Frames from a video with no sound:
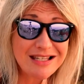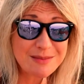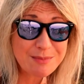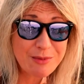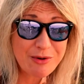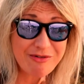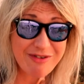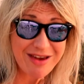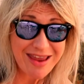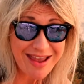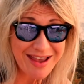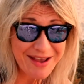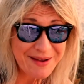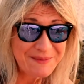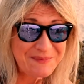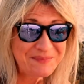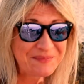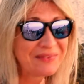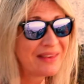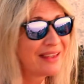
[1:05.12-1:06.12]
is Maria.
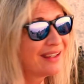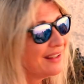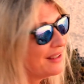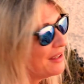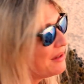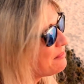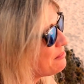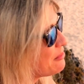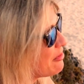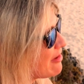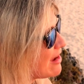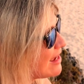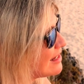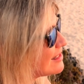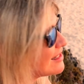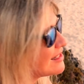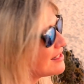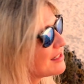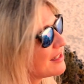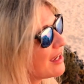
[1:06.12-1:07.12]
Maria
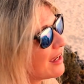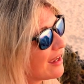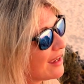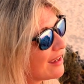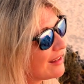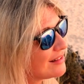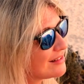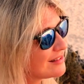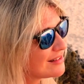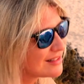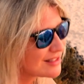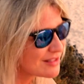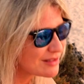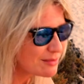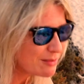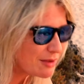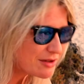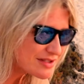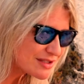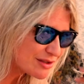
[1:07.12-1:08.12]
does this
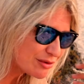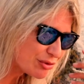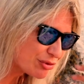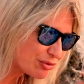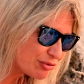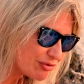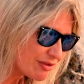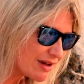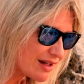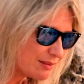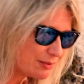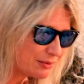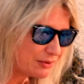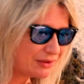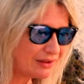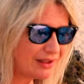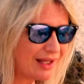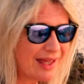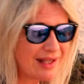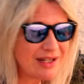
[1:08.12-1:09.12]
most
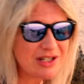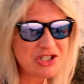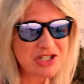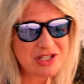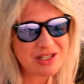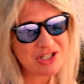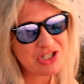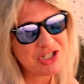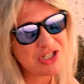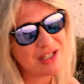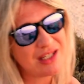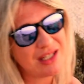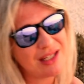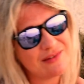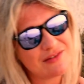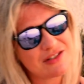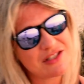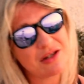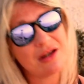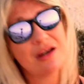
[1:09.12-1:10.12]
incredible energy that she
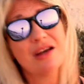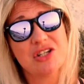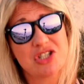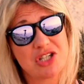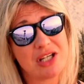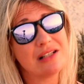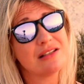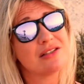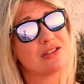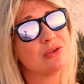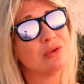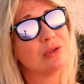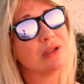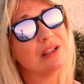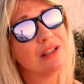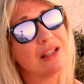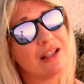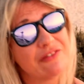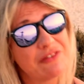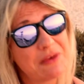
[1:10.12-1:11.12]
gives. So her channel is
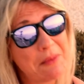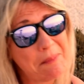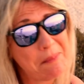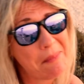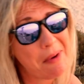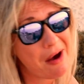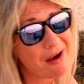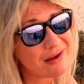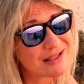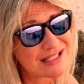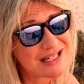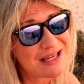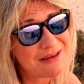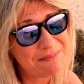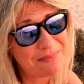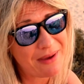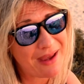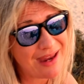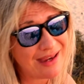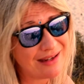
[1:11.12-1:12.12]
called Love Party
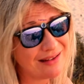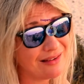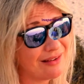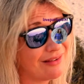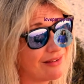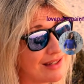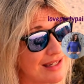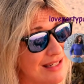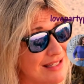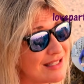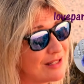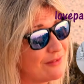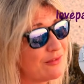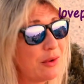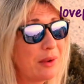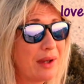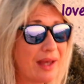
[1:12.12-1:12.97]
Paint, guys. And if